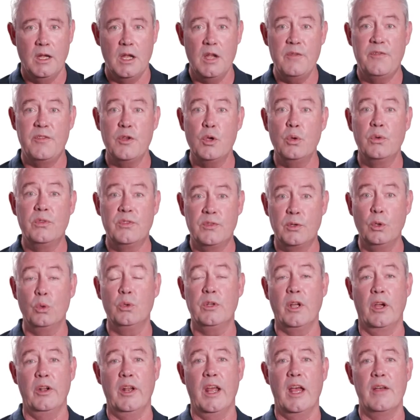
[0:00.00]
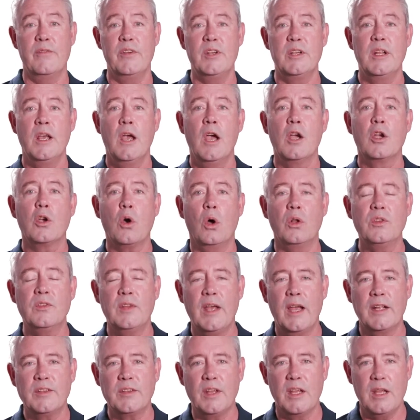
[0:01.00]
If you still don't have it,
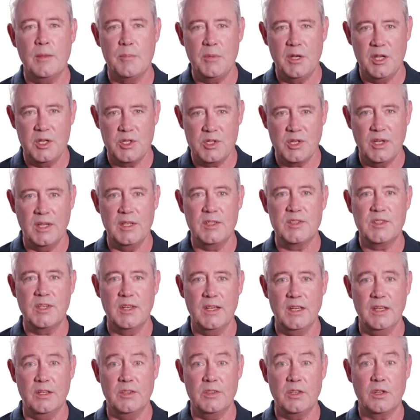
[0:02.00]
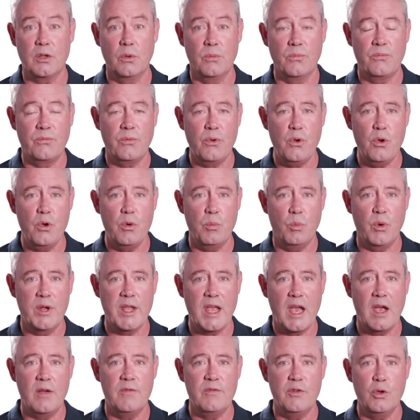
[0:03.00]
contact MEGT to confirm we
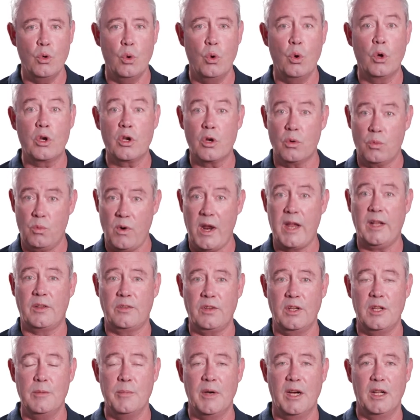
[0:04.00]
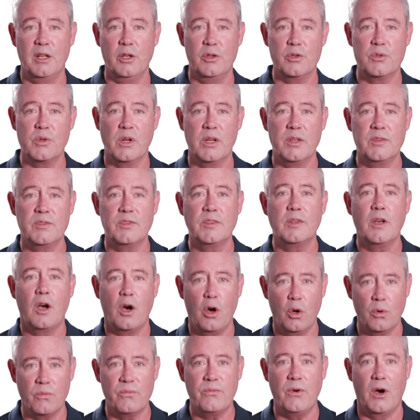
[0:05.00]
have your correct email address
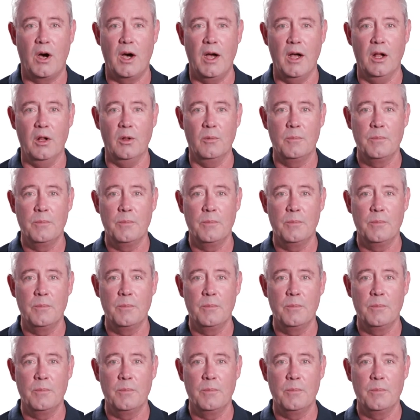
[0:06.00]
on file.